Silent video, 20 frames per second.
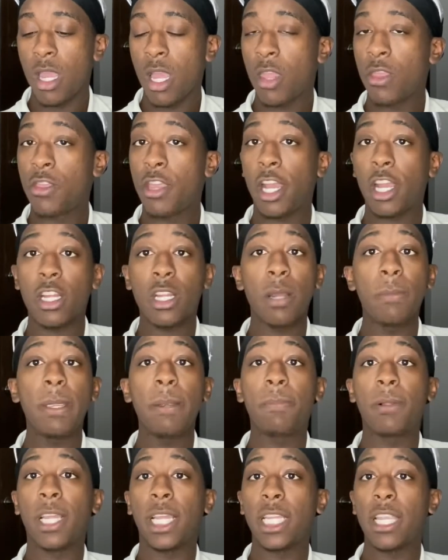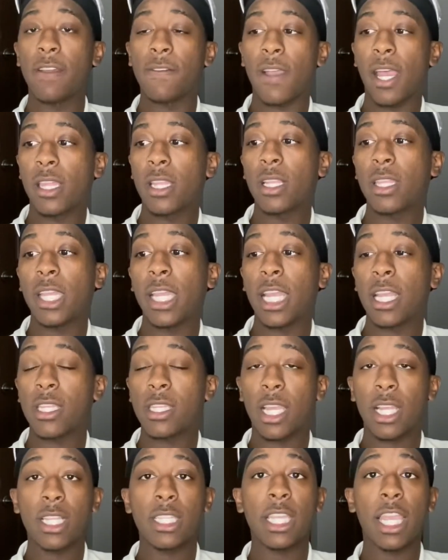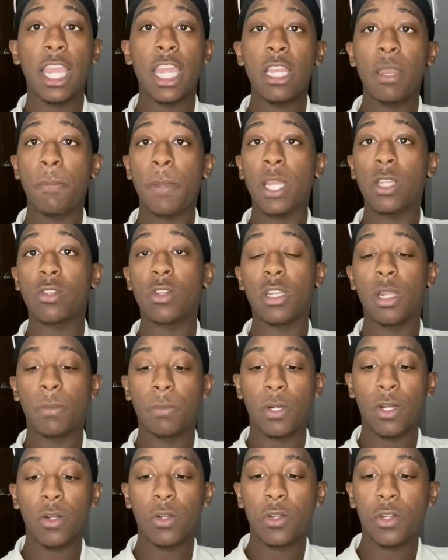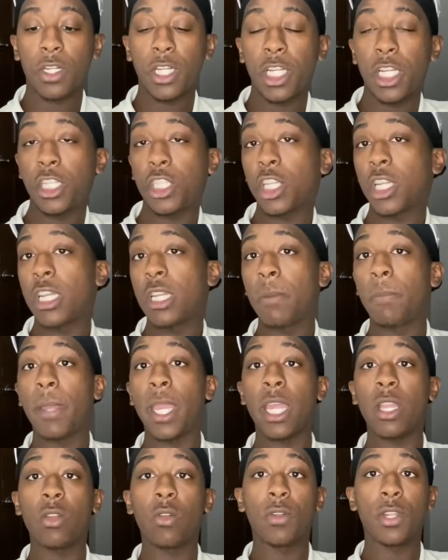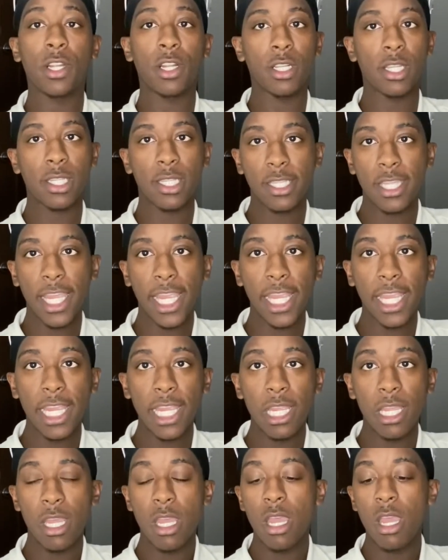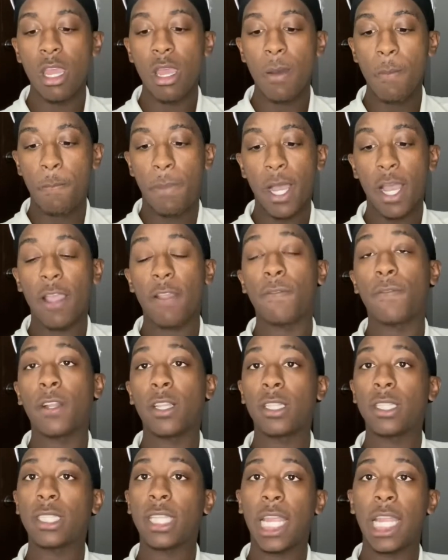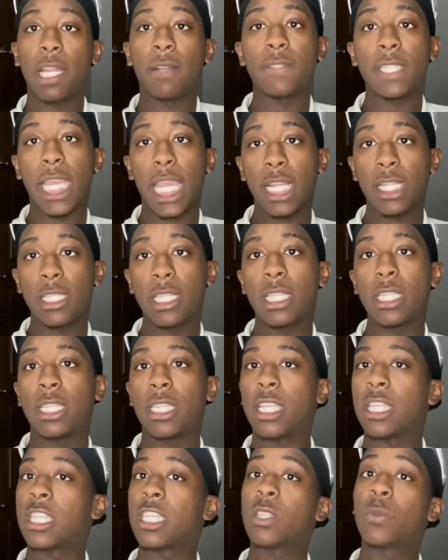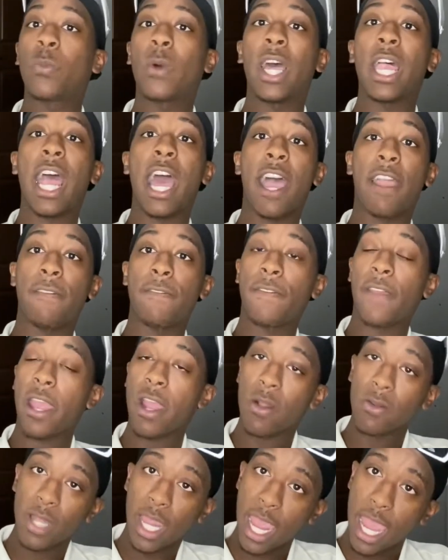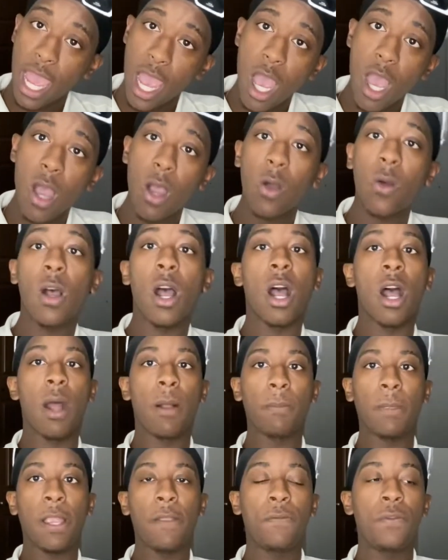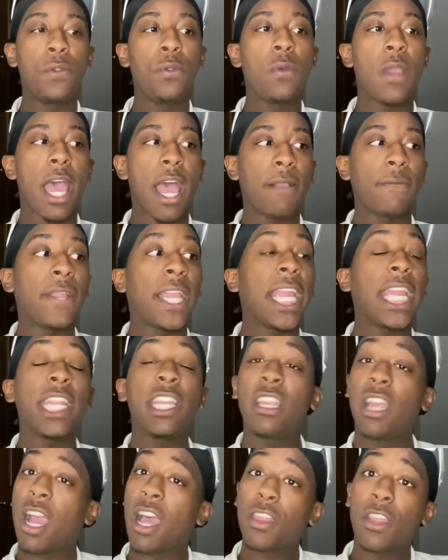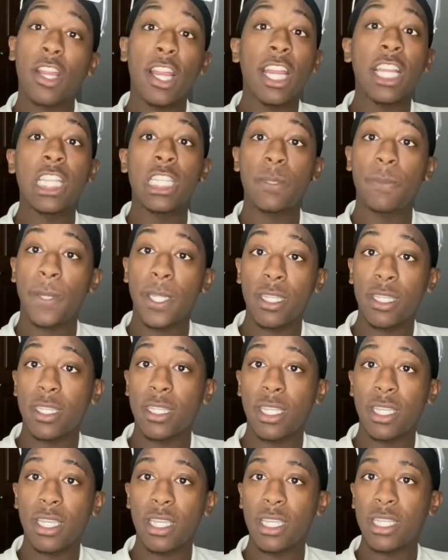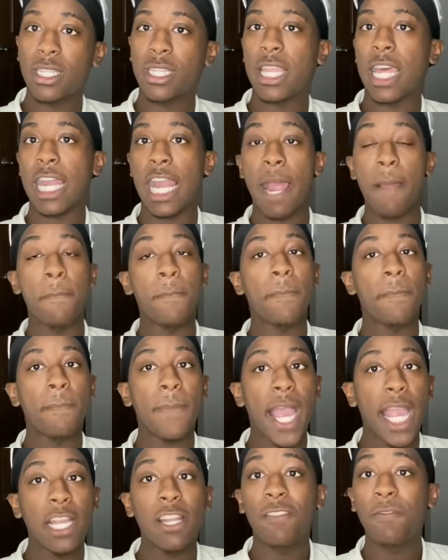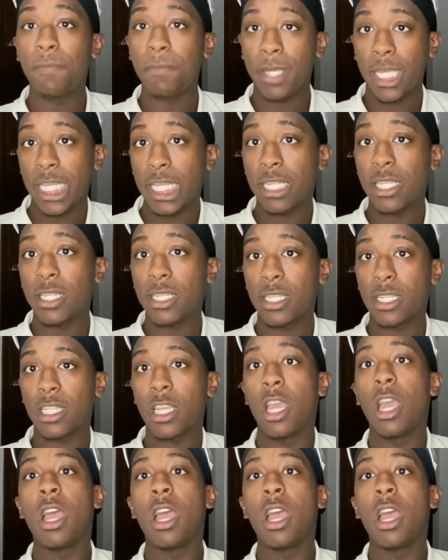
There could be plenty of other things. Like I said, it depends on your brokerage. It could depend on your state. But for the state of Texas, this is what I found out. If you have any other expenses that I might have missed,